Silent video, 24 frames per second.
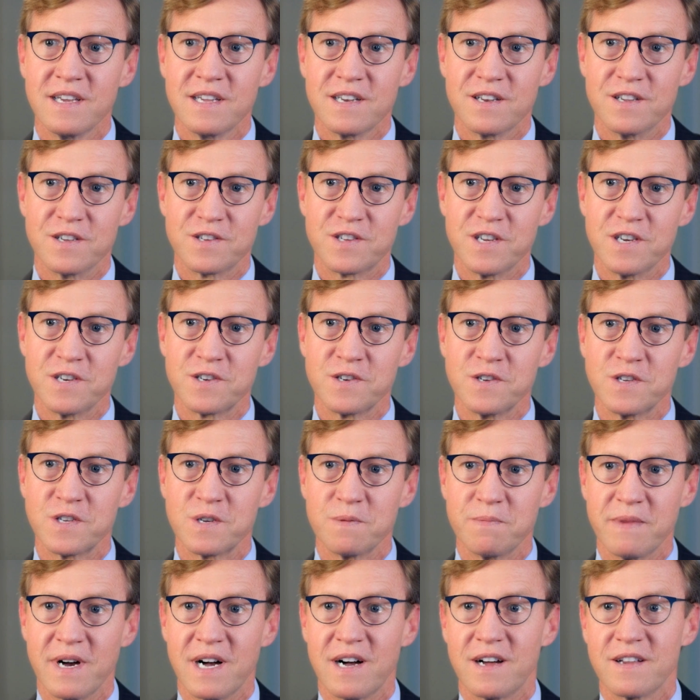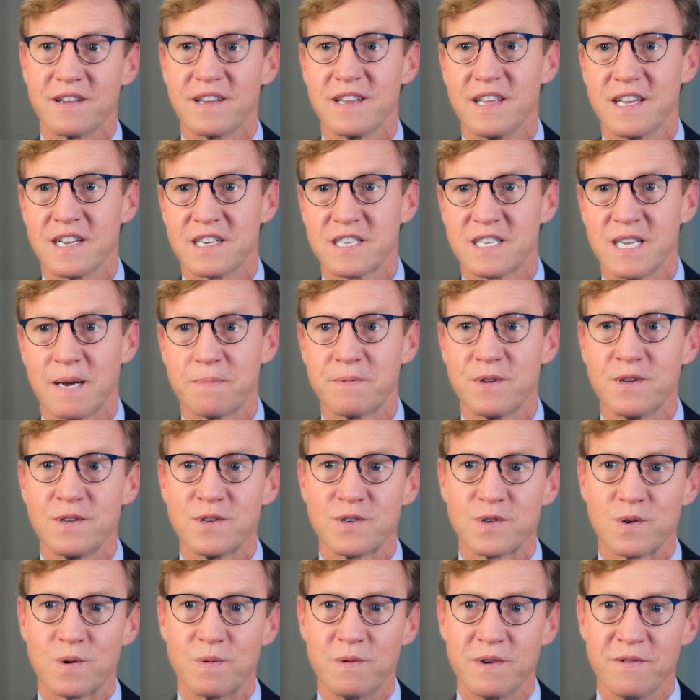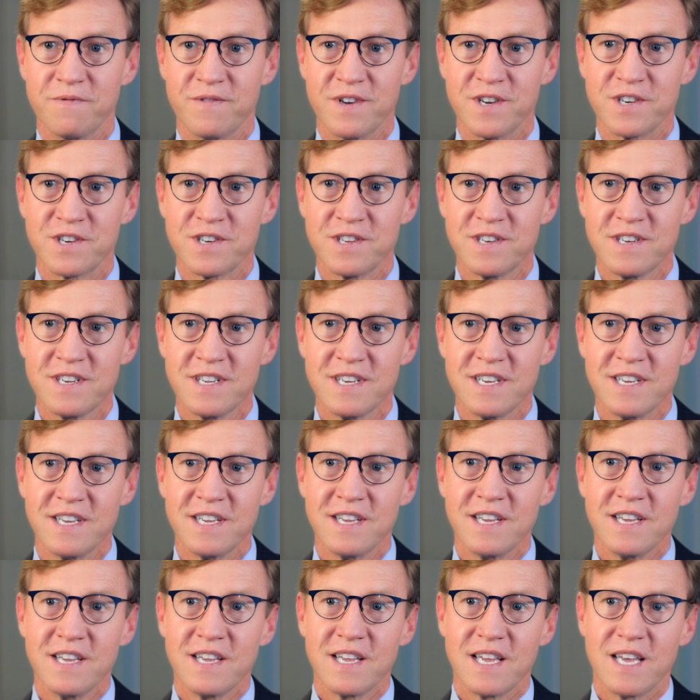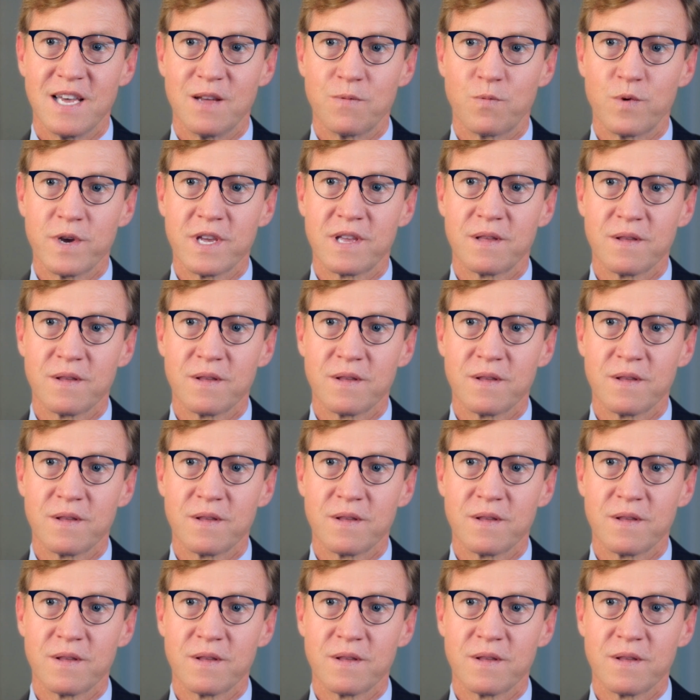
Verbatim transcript: decisions about acceptance or revision, and we